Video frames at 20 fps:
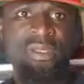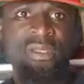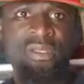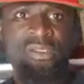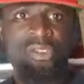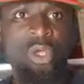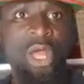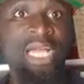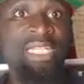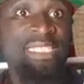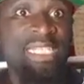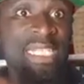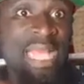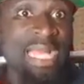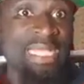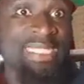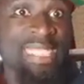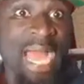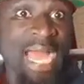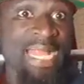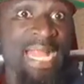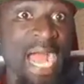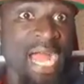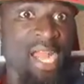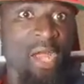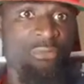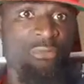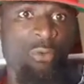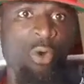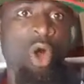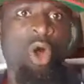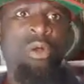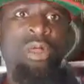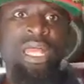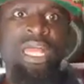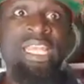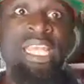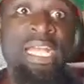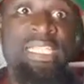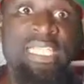So anti enjoy Ghana for
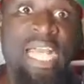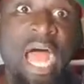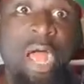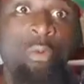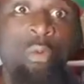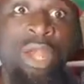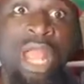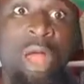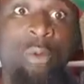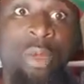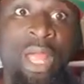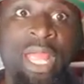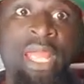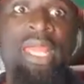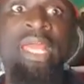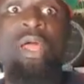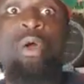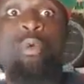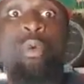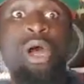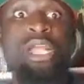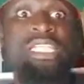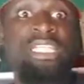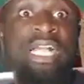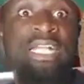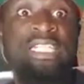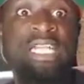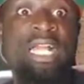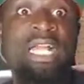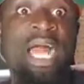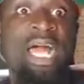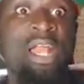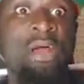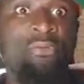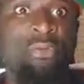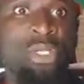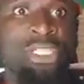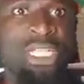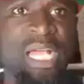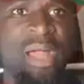nasa akolawe what church Ghana
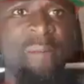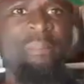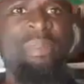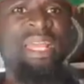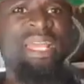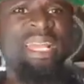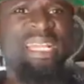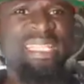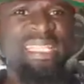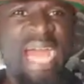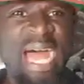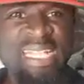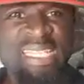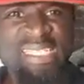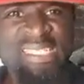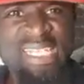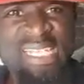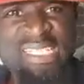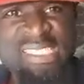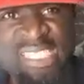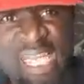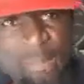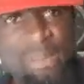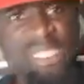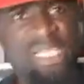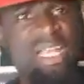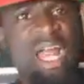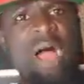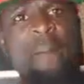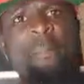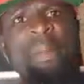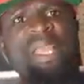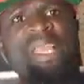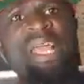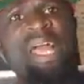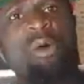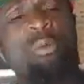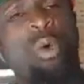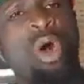for sir. That is the same thing happened.